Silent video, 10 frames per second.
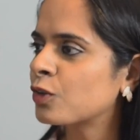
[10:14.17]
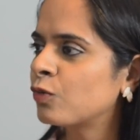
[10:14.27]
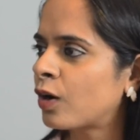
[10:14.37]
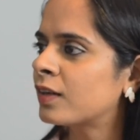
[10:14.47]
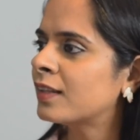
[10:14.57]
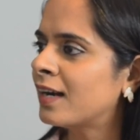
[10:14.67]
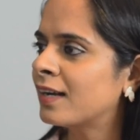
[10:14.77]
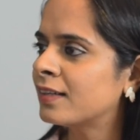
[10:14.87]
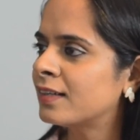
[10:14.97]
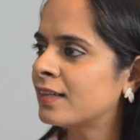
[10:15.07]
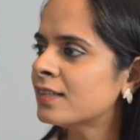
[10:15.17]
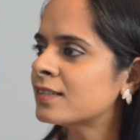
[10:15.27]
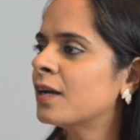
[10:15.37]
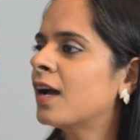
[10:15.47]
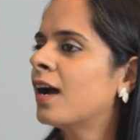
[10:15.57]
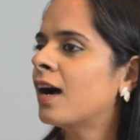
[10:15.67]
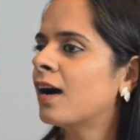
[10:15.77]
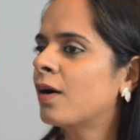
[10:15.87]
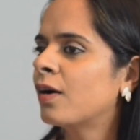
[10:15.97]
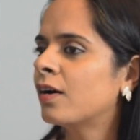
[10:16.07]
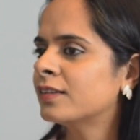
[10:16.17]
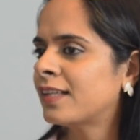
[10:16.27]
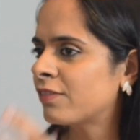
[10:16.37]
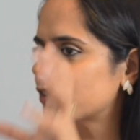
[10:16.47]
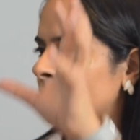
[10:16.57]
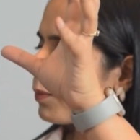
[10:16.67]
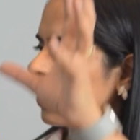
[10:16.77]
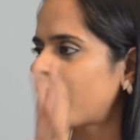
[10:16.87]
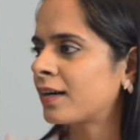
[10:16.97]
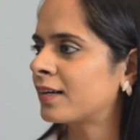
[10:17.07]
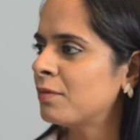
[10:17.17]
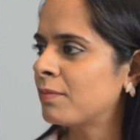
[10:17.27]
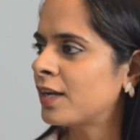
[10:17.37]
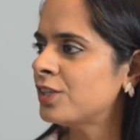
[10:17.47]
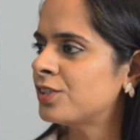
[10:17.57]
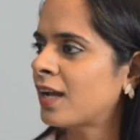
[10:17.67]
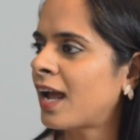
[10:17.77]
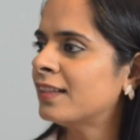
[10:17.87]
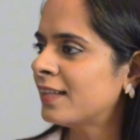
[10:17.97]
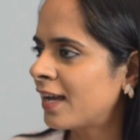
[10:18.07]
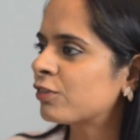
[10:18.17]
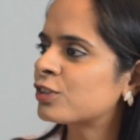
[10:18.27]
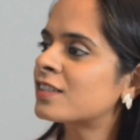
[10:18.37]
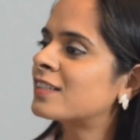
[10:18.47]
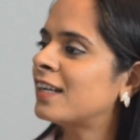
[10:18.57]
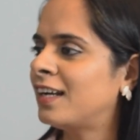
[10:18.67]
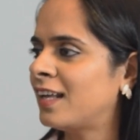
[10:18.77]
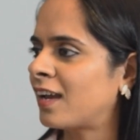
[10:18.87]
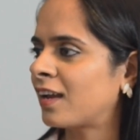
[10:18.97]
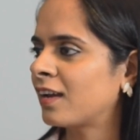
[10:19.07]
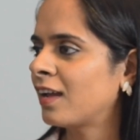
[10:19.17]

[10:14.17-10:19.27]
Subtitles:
What they did is, there was a product image and there was a CTA,